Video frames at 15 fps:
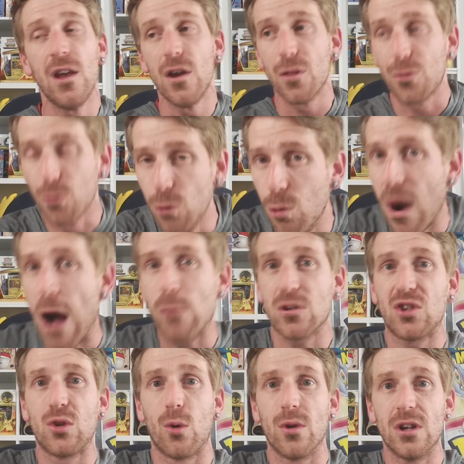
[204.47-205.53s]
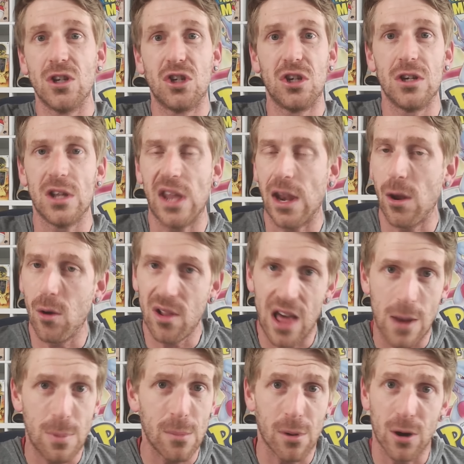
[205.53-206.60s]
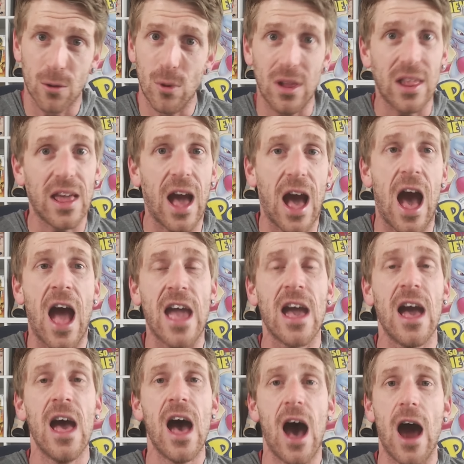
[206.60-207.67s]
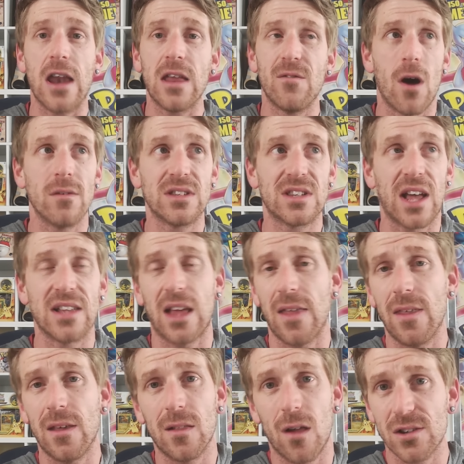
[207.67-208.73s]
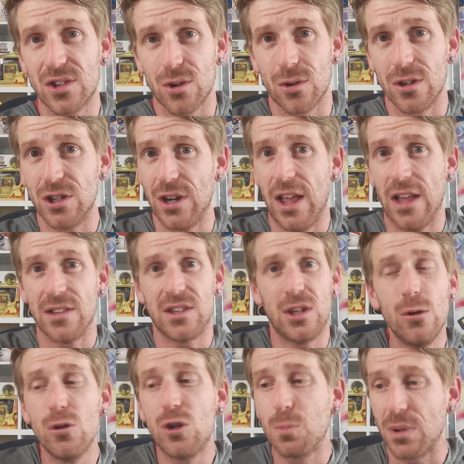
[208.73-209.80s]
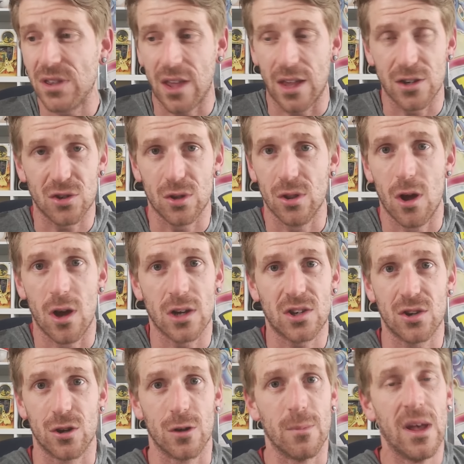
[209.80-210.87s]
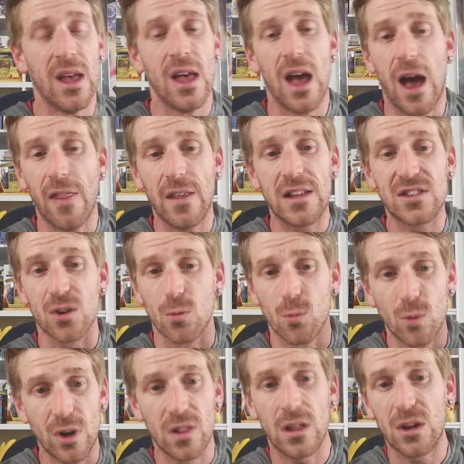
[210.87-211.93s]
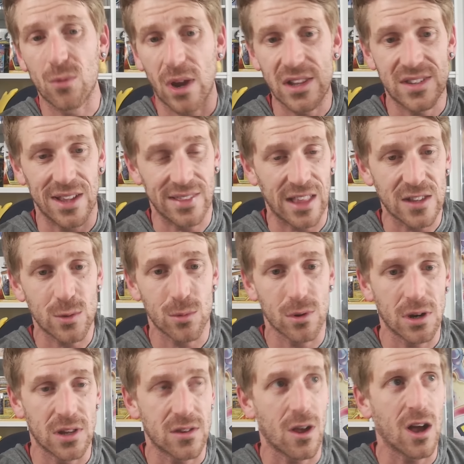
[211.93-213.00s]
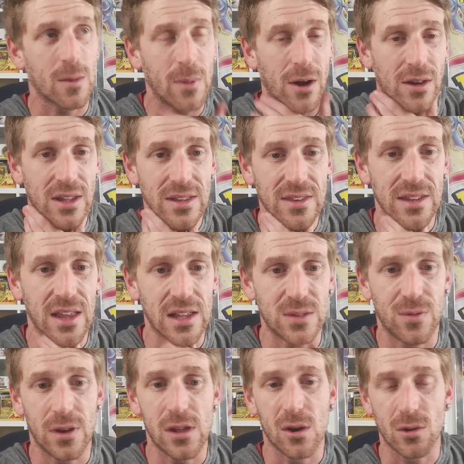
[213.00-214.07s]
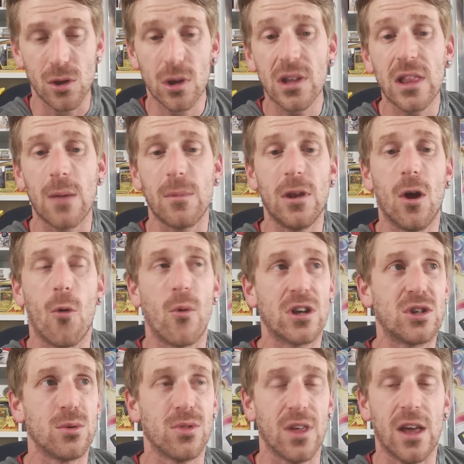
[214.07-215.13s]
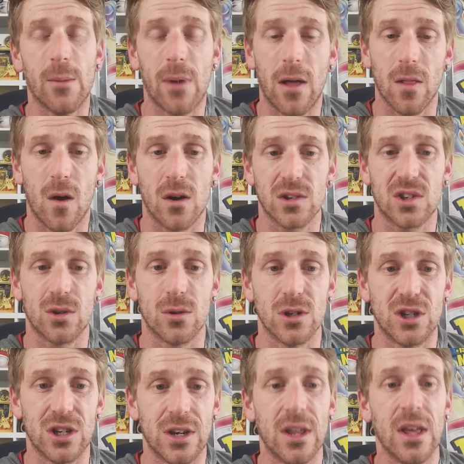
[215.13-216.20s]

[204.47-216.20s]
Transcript: throughout Sword and Shield. I know a lot of people are really high on Evolving Skies. I think Lost Origin has huge potential long term. I think it's a really great set. That's what we're going to talk about in today's video. And you can let me know what you think about Lost Origin